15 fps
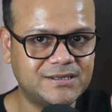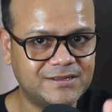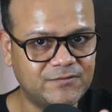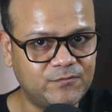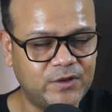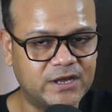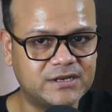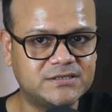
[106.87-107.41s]

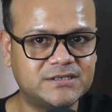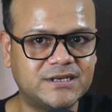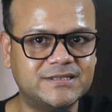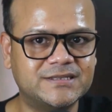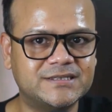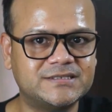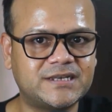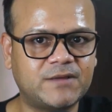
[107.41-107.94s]
you are still in
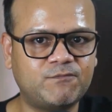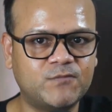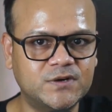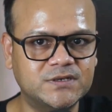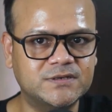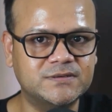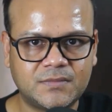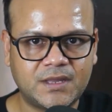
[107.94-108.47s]
the step
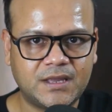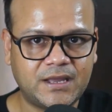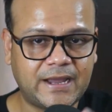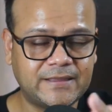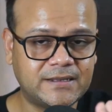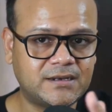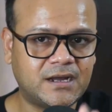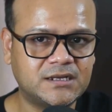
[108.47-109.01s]
1.
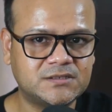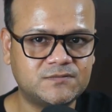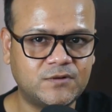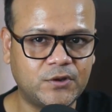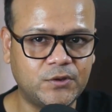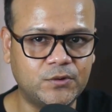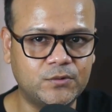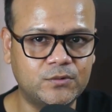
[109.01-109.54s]
And the task for
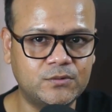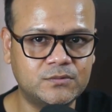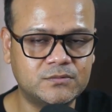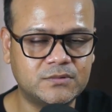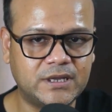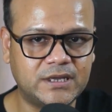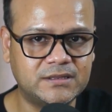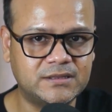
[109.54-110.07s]
you
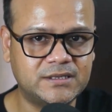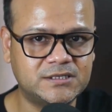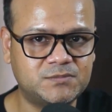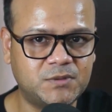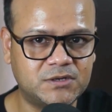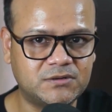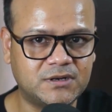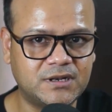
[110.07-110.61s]
in this
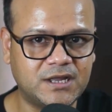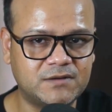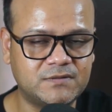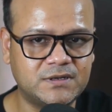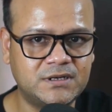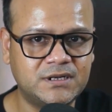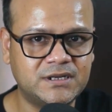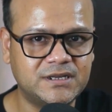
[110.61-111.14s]
particular
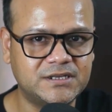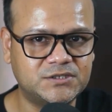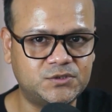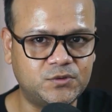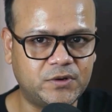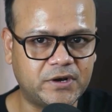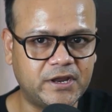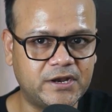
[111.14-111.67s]
level is to
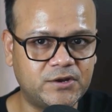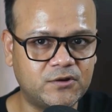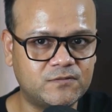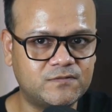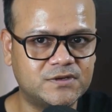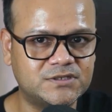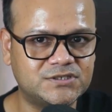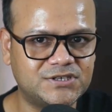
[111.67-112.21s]
create your
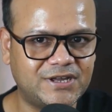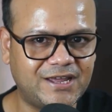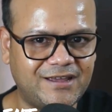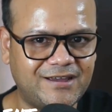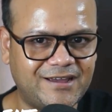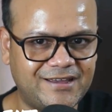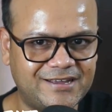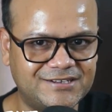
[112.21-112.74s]
first
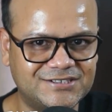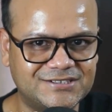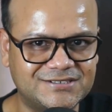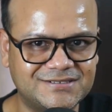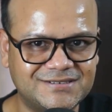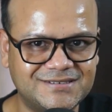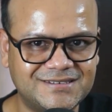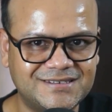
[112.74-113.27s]
AI agent.
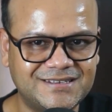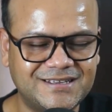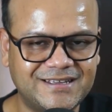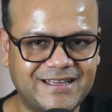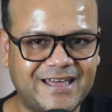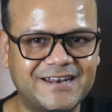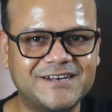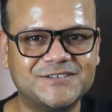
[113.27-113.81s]

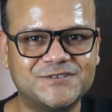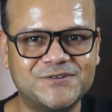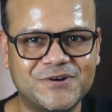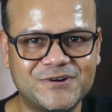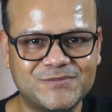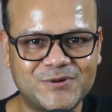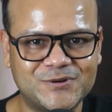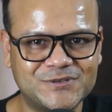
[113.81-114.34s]
And it's not
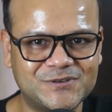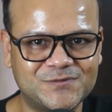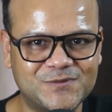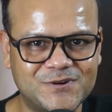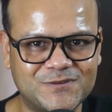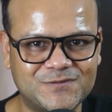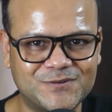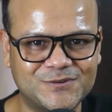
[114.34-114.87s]
about the
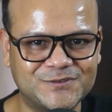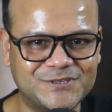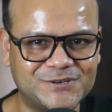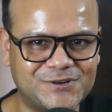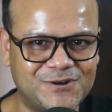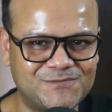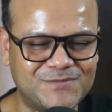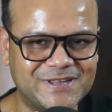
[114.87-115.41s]
workflows, the
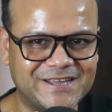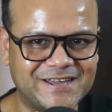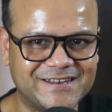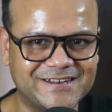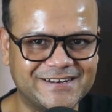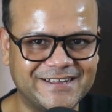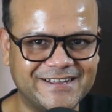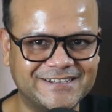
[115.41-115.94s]

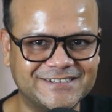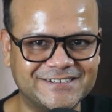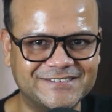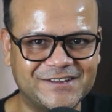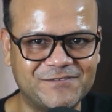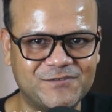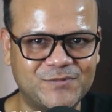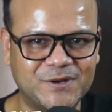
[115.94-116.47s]
complicated agents
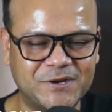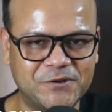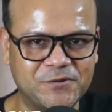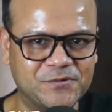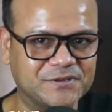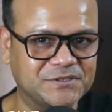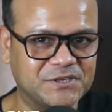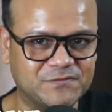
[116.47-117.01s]
that we build
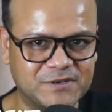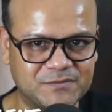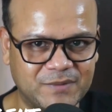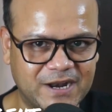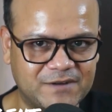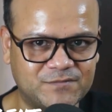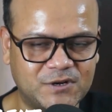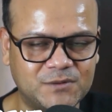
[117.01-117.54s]
using different
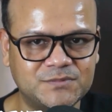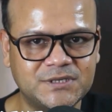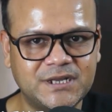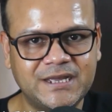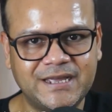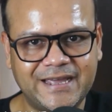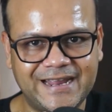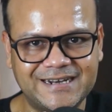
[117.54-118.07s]
platforms.
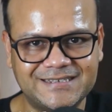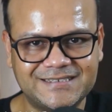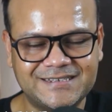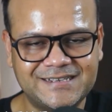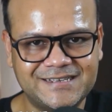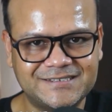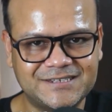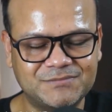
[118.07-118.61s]
It's
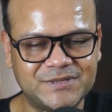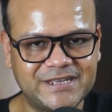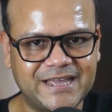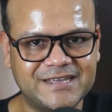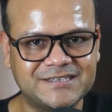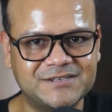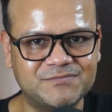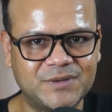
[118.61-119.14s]
something
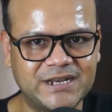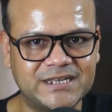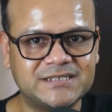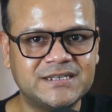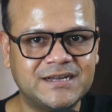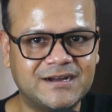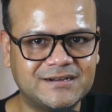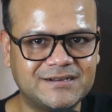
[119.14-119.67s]
as simple as
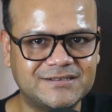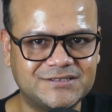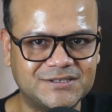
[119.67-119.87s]
a custom